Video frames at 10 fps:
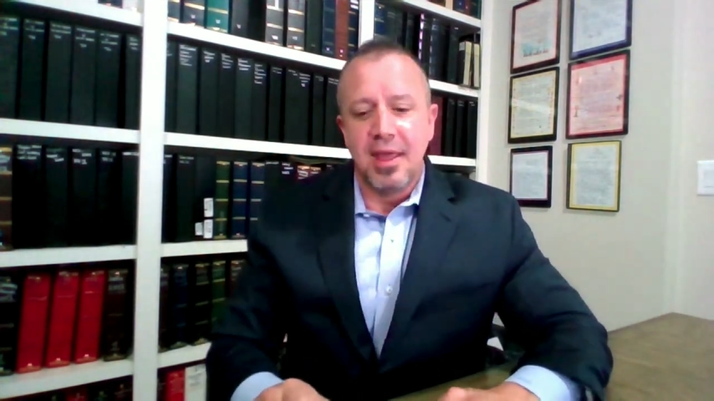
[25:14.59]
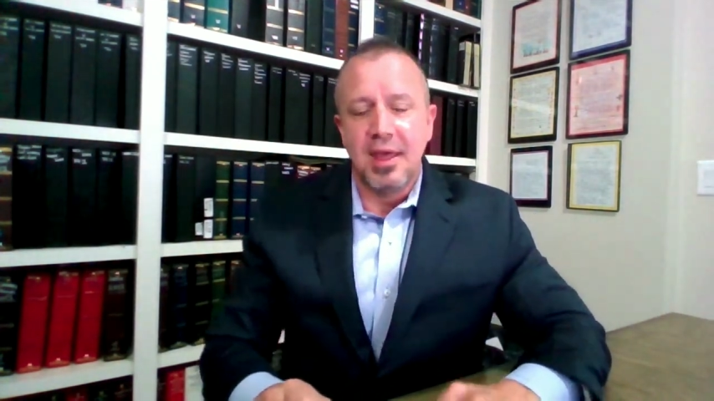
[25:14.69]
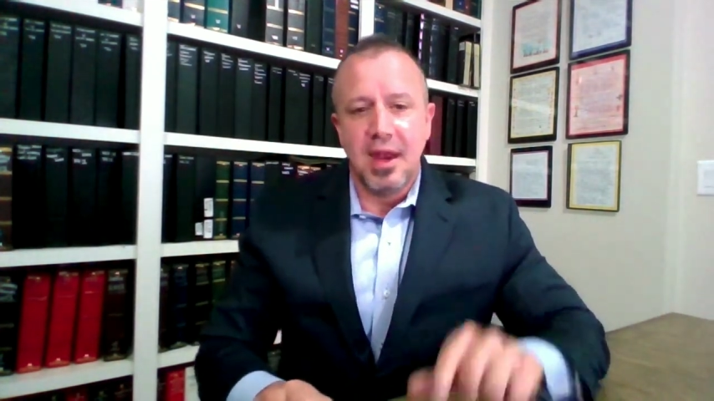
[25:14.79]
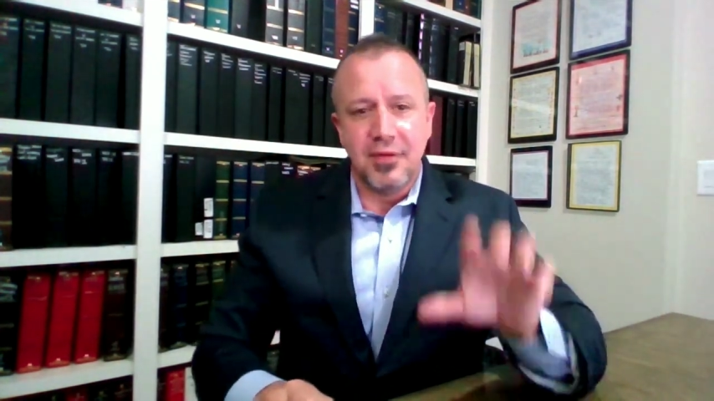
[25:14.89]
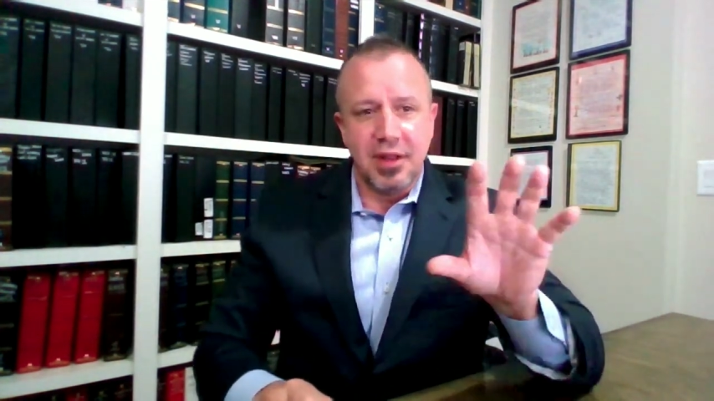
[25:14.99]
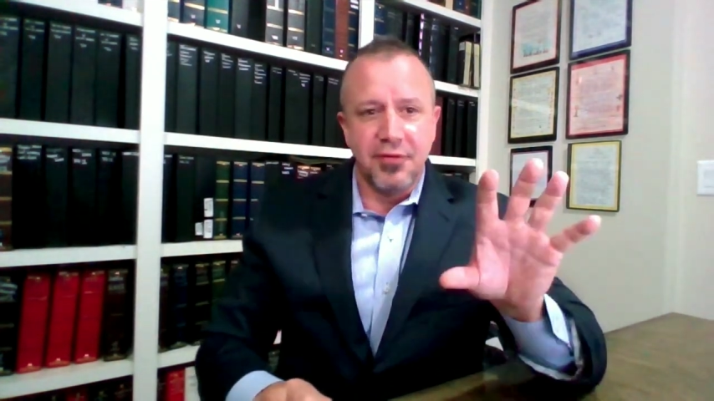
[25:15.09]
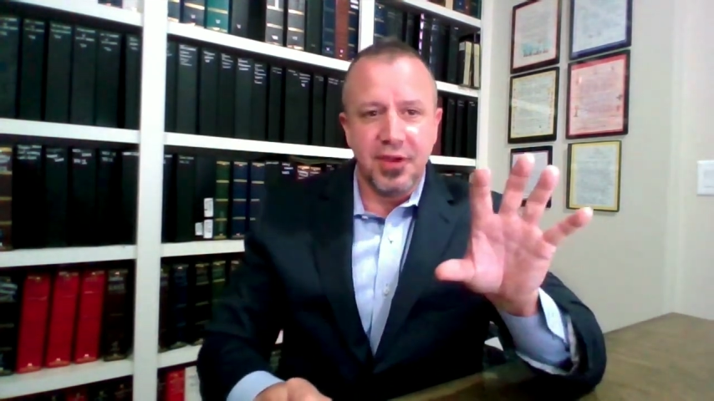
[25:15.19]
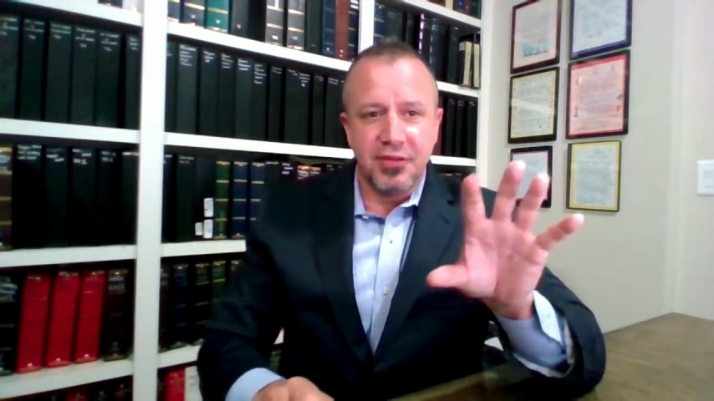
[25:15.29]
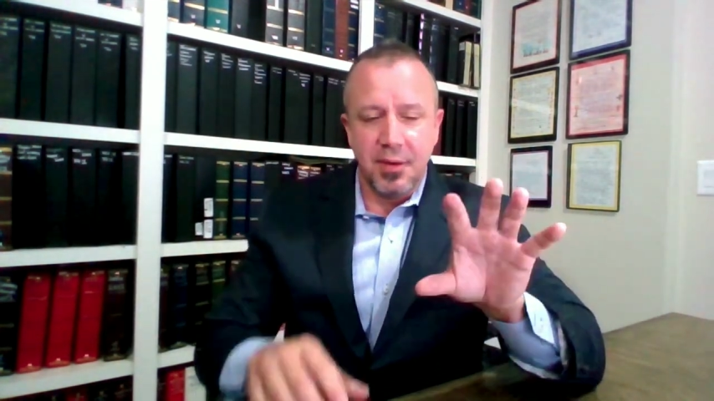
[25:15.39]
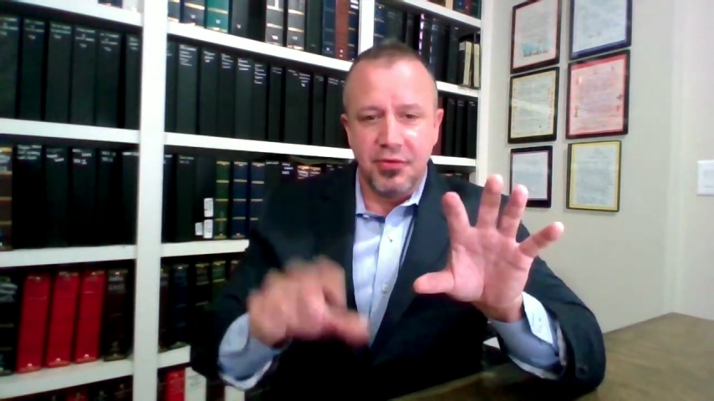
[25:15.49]
And I've got the
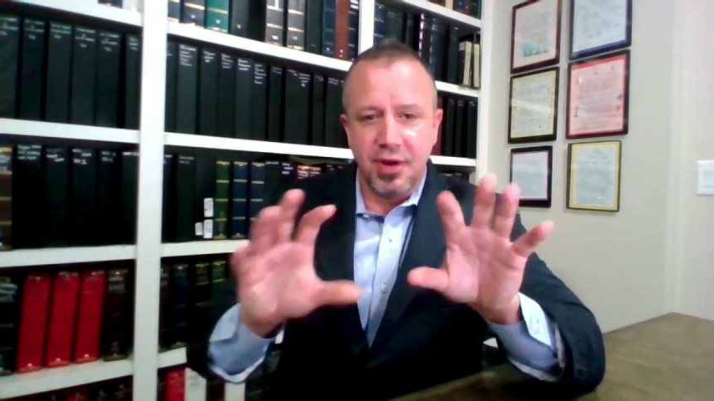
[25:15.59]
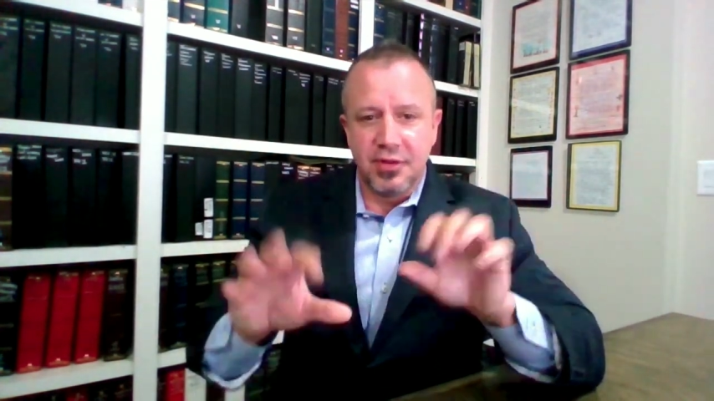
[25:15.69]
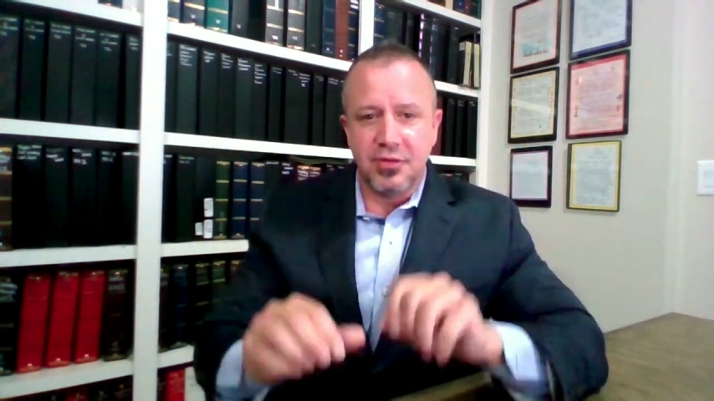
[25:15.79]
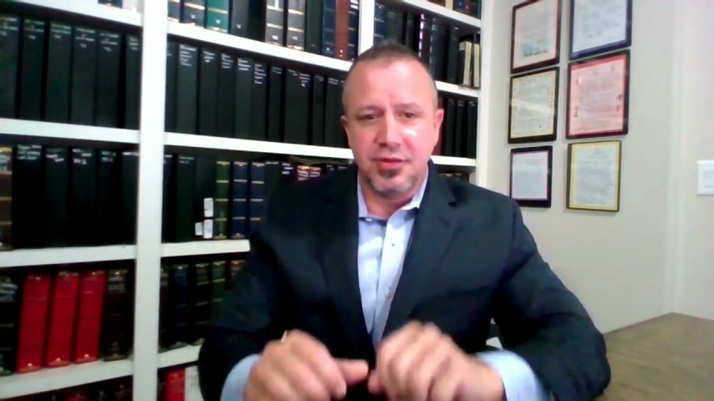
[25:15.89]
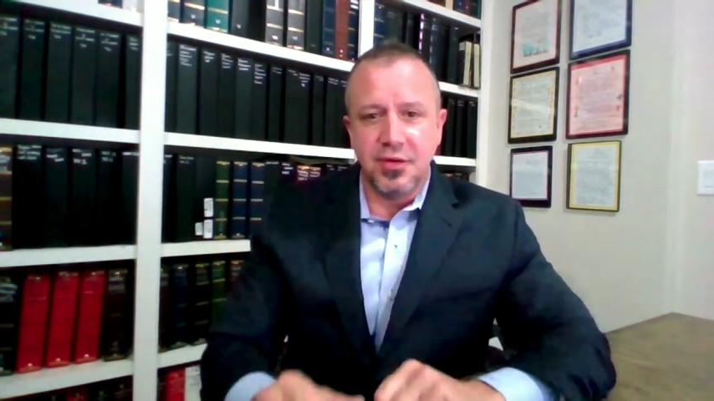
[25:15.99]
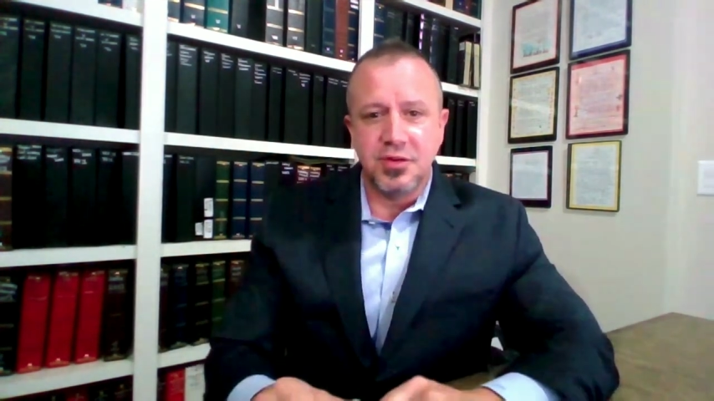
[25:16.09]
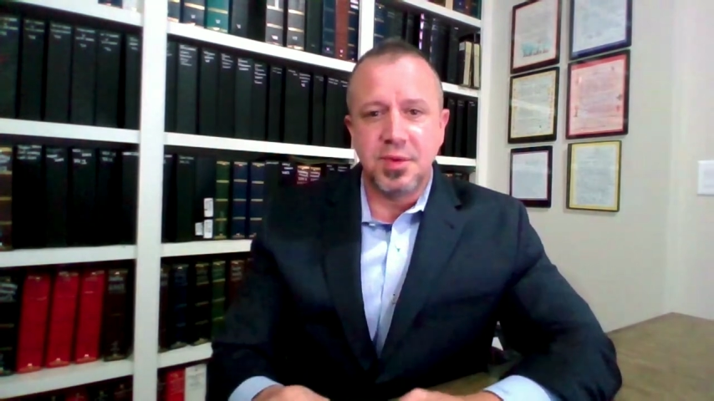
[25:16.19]
fixed ops director and the service